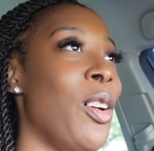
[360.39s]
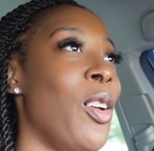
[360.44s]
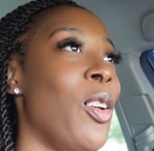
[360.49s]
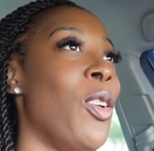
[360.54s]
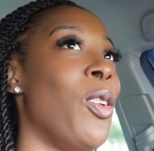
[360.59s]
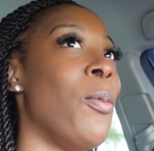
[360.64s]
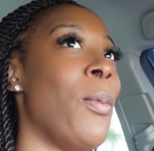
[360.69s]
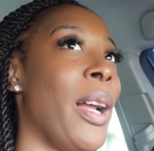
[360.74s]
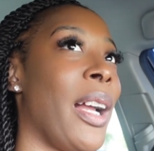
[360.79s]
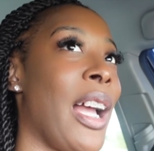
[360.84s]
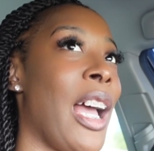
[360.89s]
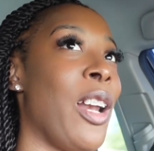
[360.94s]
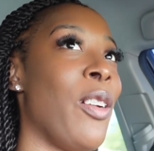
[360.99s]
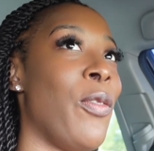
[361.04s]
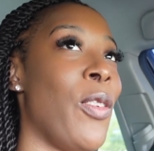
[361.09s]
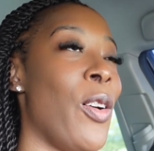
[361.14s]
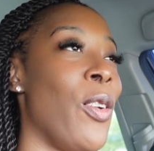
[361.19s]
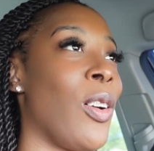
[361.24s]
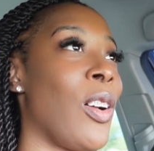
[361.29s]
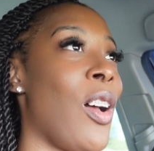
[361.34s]
home, I got a
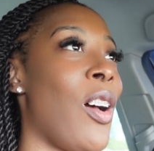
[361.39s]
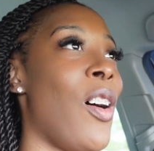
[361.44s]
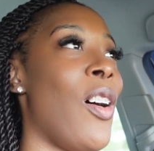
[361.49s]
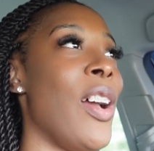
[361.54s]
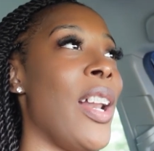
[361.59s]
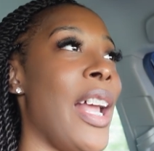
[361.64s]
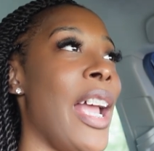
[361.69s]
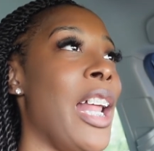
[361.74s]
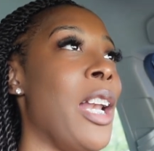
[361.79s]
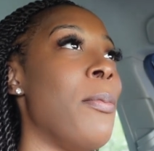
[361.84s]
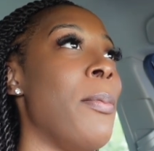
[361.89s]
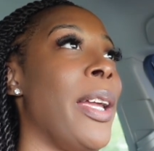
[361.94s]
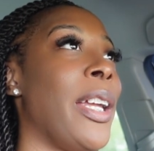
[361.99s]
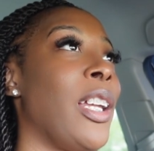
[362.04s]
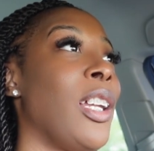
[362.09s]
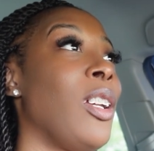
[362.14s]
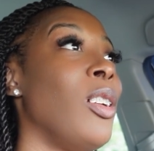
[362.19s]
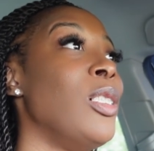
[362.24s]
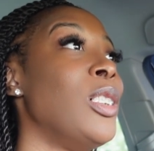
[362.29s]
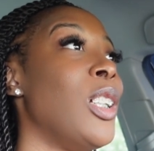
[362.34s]
phone call and I had to make
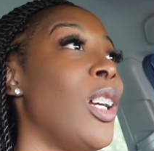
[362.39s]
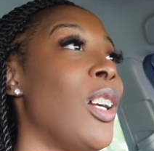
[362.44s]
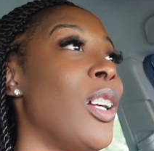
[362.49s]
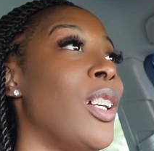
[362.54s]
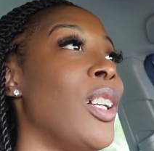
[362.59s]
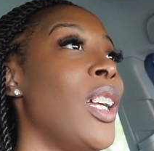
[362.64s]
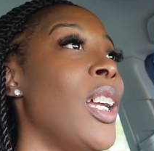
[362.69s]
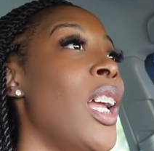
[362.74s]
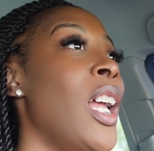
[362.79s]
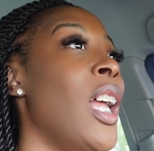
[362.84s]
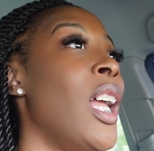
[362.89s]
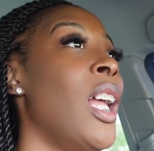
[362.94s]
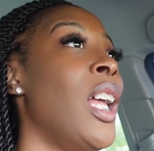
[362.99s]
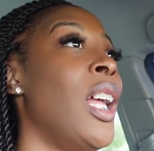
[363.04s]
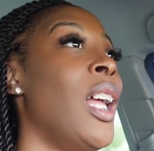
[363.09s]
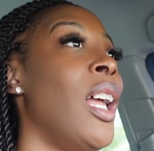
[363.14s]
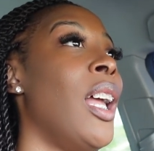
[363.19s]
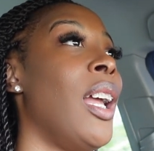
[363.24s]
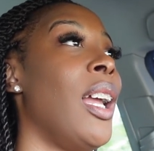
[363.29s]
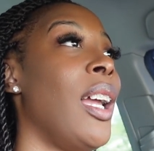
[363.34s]
a U turn.
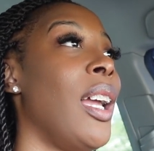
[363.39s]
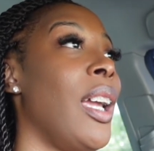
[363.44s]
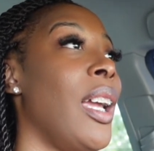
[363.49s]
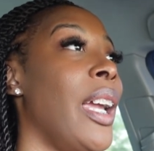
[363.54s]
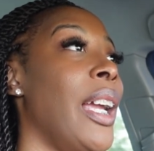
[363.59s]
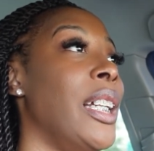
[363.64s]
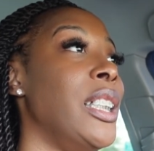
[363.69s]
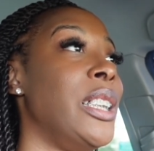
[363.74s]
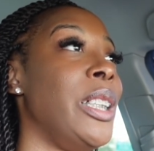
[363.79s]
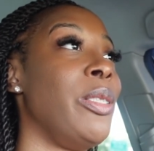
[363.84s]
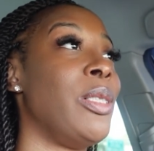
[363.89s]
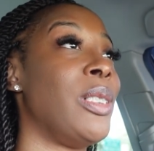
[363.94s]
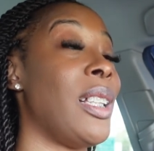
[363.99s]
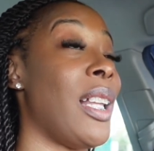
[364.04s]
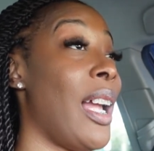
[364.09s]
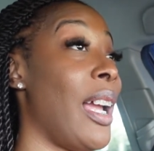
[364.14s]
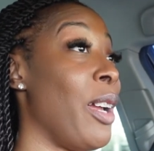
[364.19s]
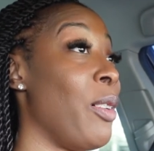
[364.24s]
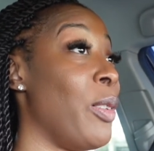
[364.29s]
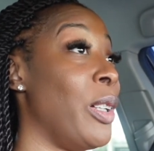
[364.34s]
And she was
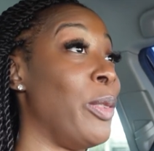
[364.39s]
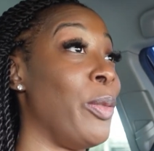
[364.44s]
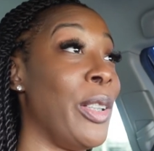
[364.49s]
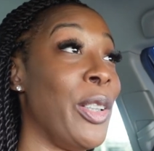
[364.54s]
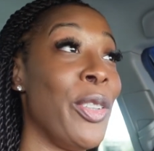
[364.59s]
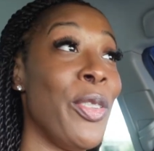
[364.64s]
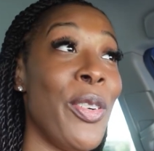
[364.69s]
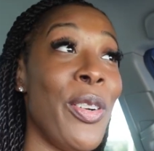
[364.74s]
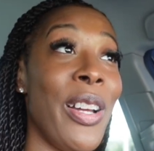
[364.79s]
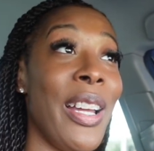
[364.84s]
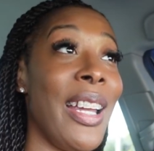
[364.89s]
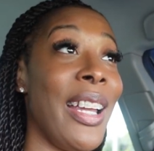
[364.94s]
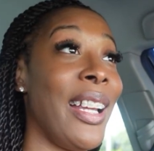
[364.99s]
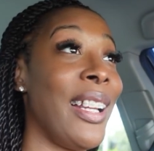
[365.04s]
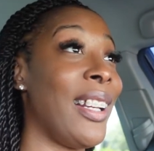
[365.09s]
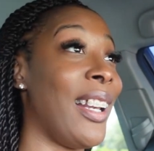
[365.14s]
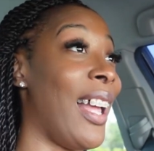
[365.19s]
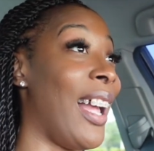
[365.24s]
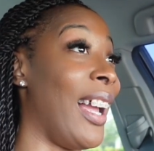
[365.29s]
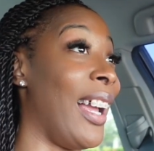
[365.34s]
like, What we
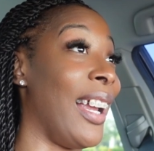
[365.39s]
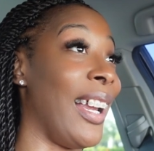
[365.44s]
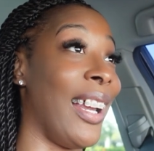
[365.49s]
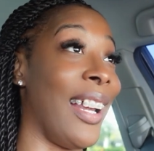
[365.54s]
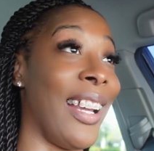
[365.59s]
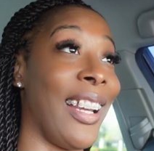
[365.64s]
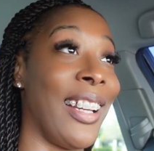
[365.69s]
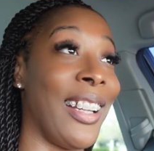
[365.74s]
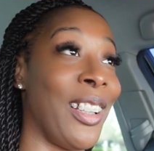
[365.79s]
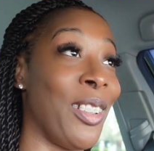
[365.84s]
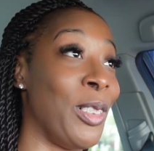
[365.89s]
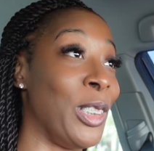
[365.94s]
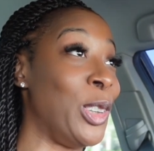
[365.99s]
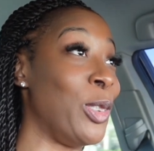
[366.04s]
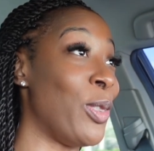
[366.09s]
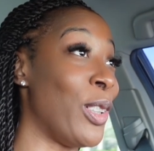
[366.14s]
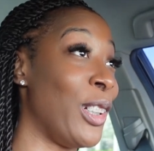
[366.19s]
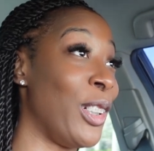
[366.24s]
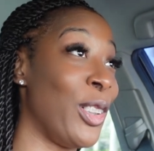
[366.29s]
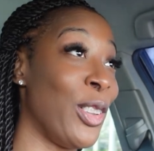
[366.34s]
doing? Like, what you
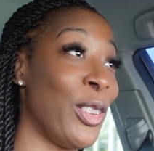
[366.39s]
want to